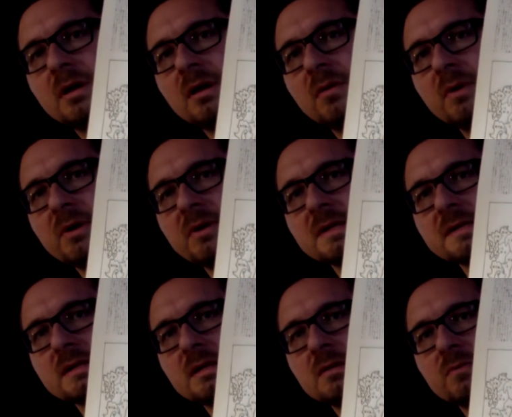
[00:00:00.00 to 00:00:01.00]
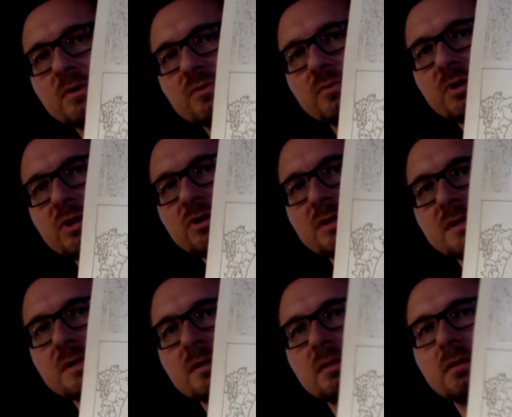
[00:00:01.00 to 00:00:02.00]
where you can see in which
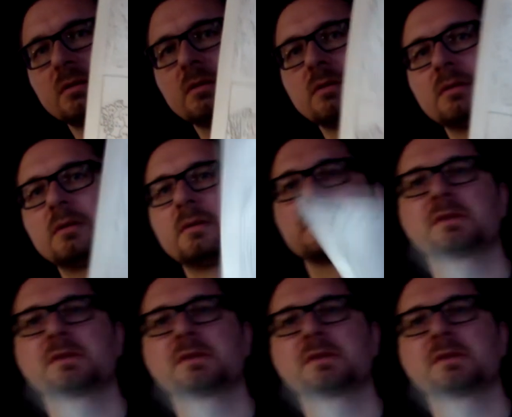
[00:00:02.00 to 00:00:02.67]
regions the